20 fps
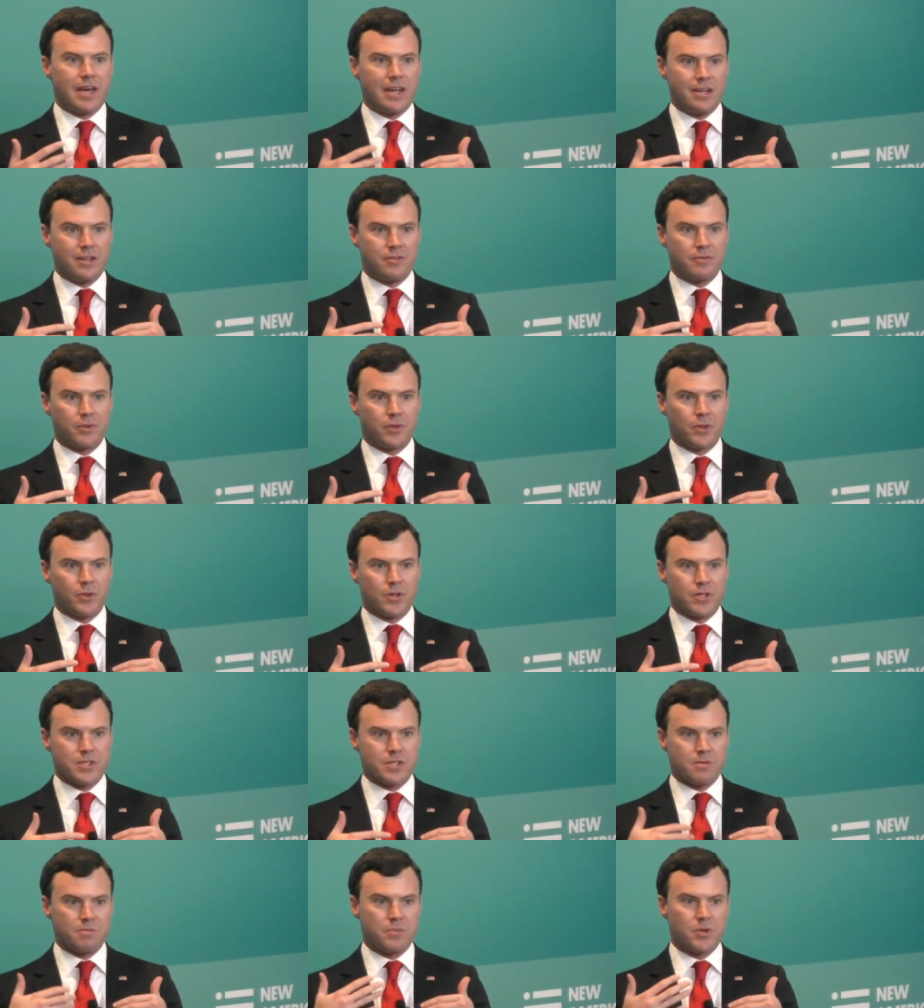that
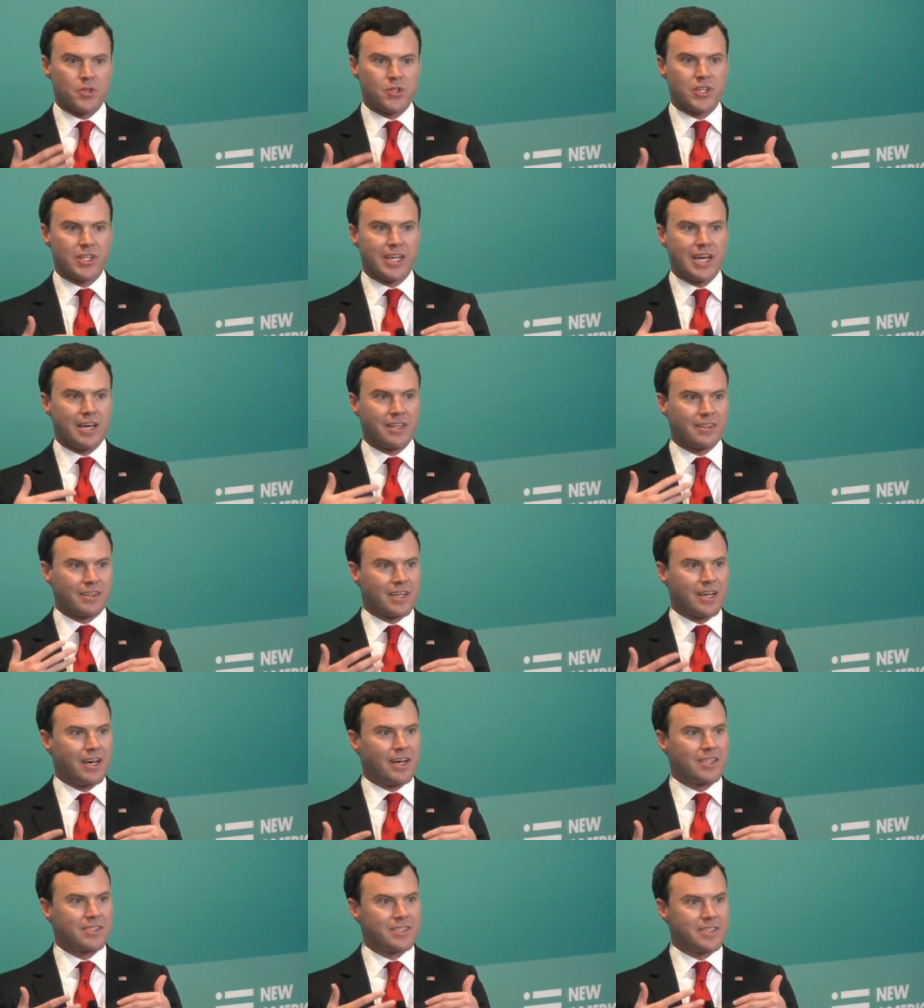influence and in pushing out the
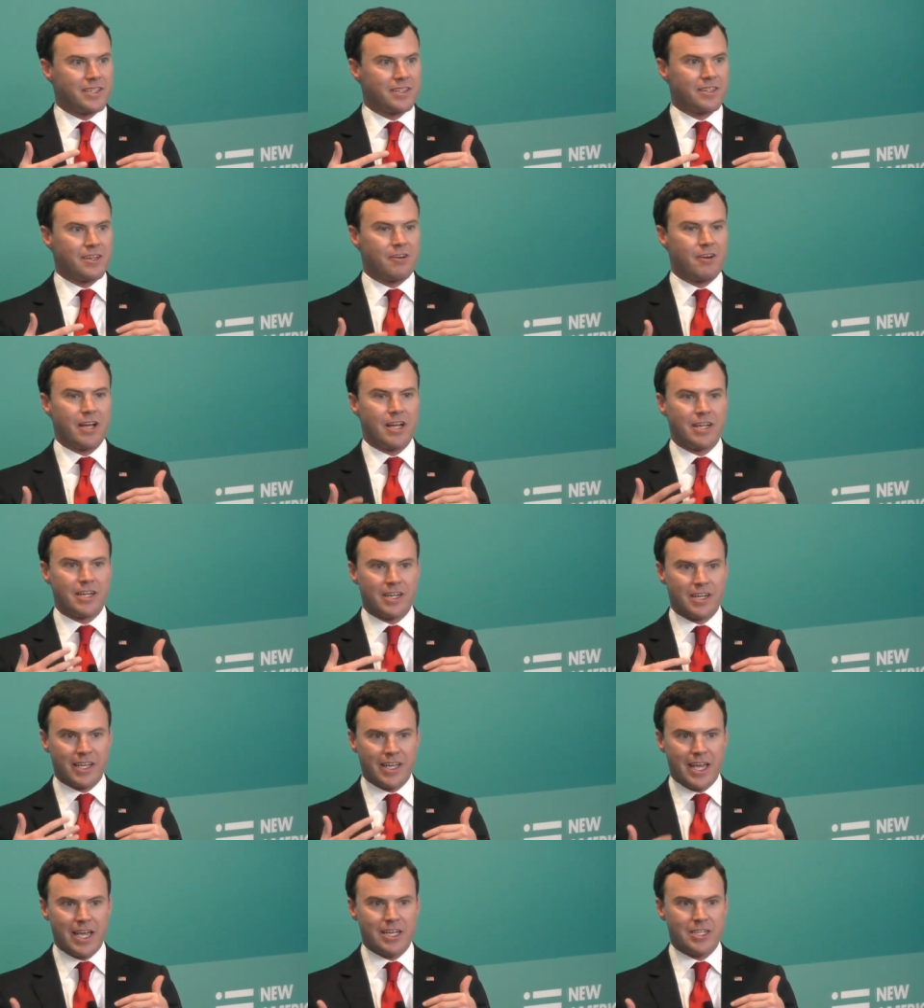content they're in
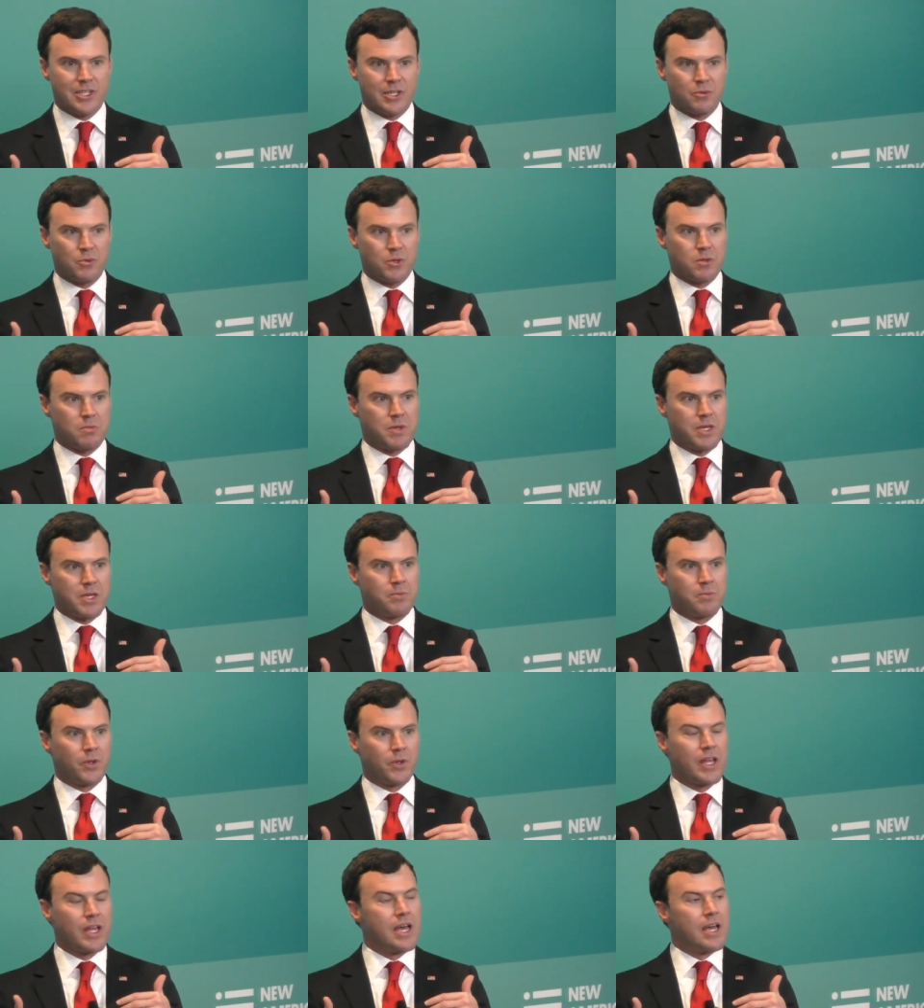and engaging with
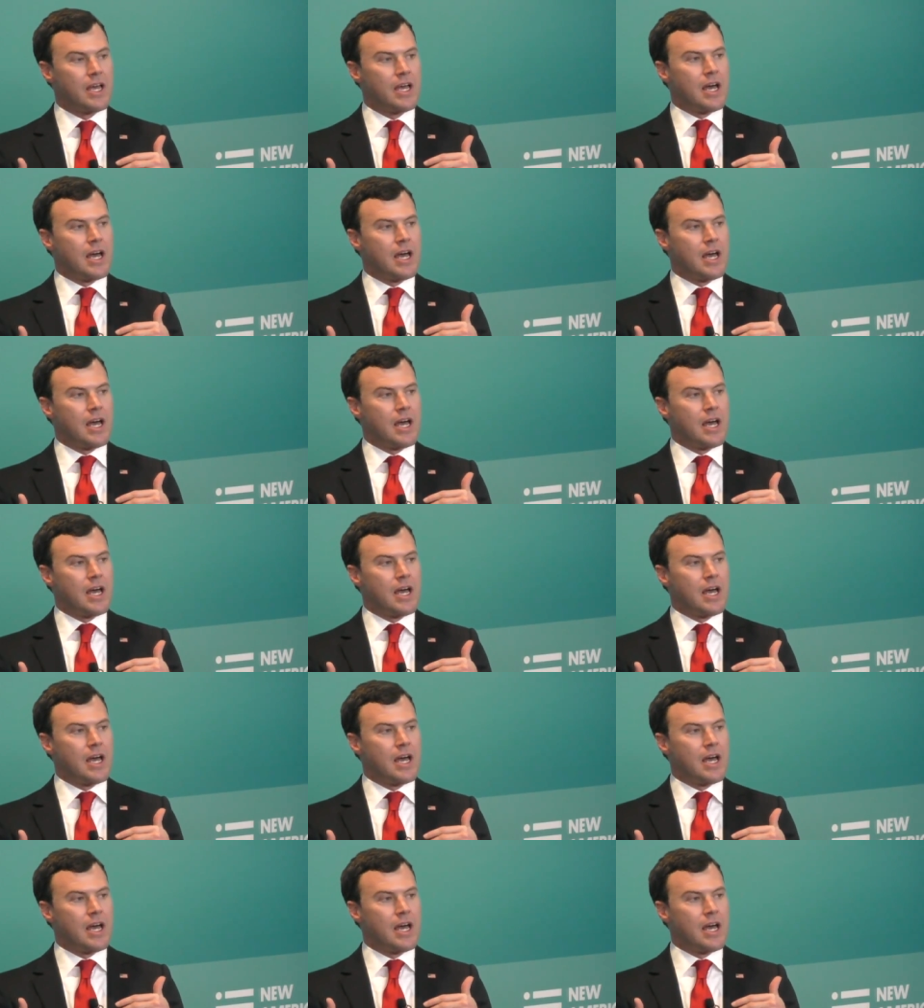people.